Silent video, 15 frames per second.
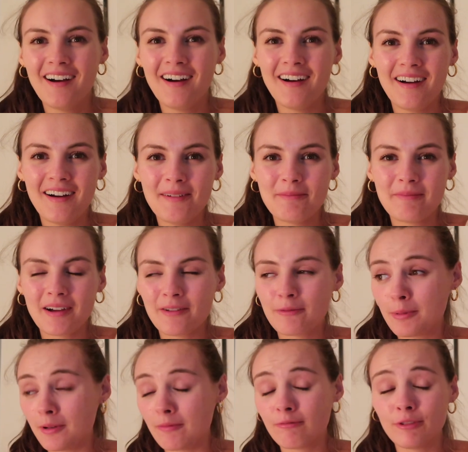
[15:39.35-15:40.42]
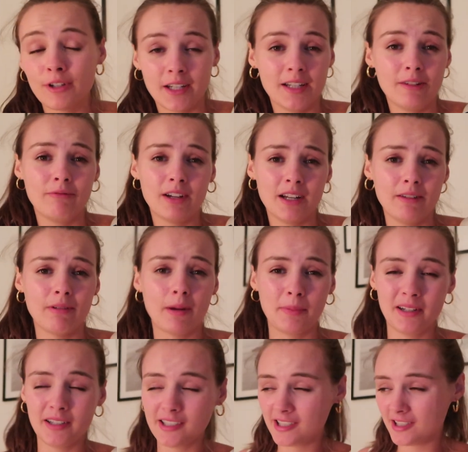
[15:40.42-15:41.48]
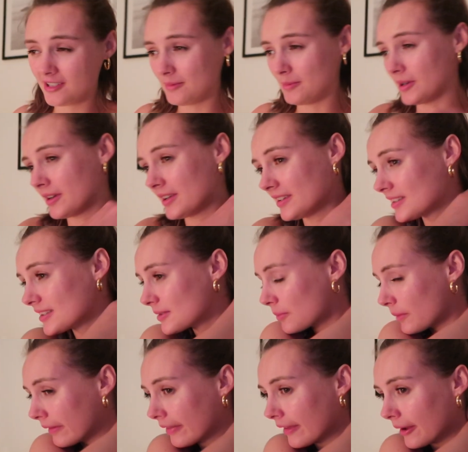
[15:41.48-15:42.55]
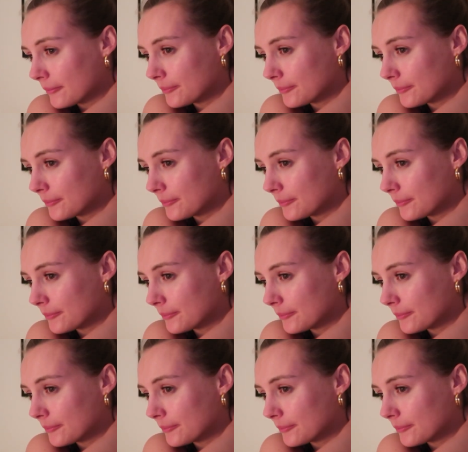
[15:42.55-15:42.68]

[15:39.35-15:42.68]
I've been really, really rubbish, to be honest, with